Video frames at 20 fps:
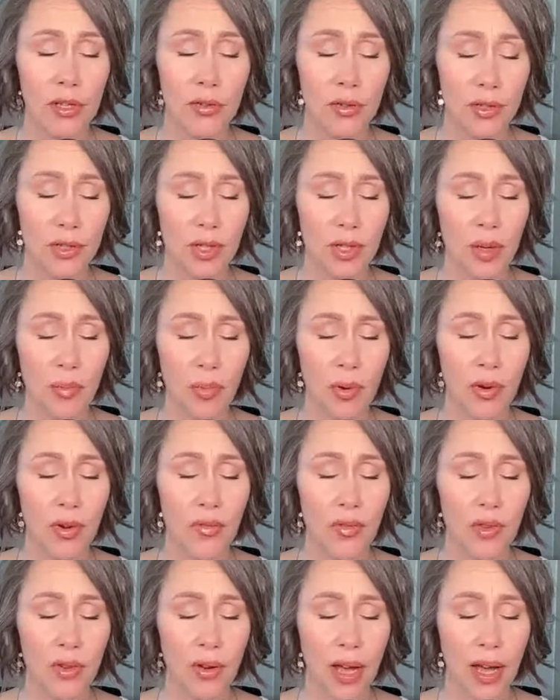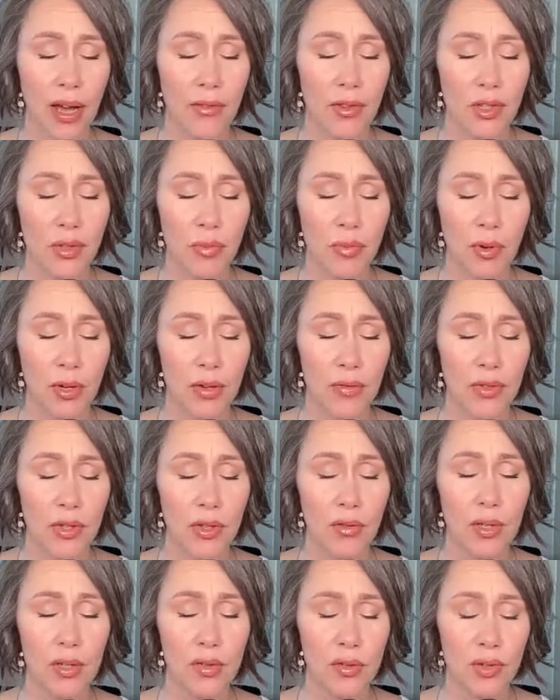Interesting point of view, I have this point of
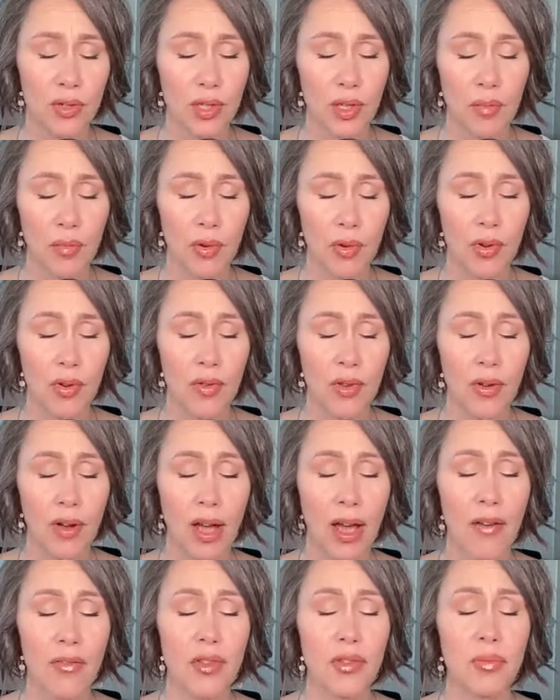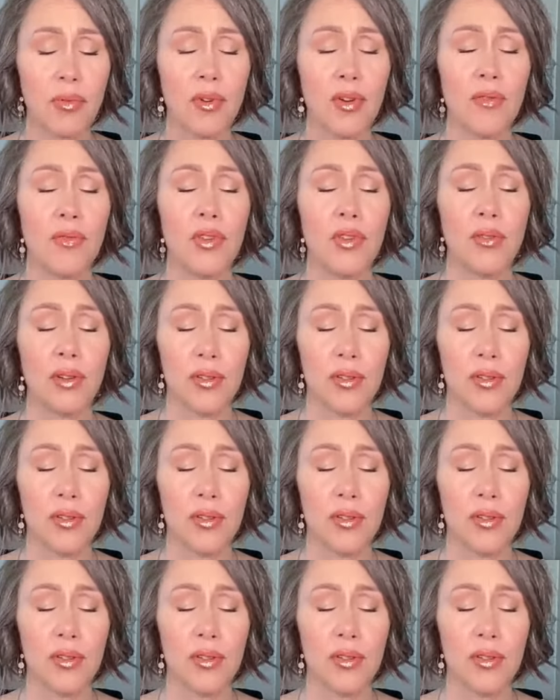view. Interesting point of view, I have this point of view.